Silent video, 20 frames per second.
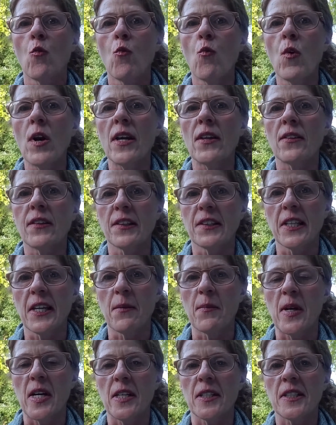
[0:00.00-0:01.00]
with
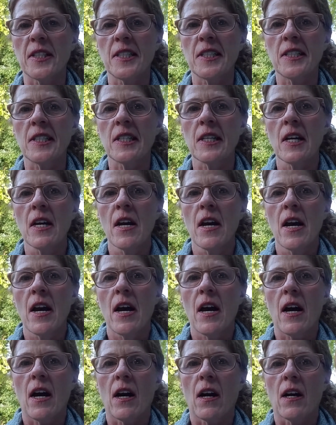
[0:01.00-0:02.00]
limits.
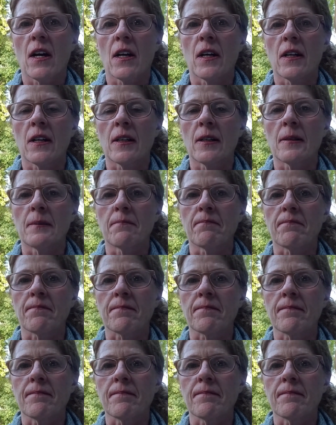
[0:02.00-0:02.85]
And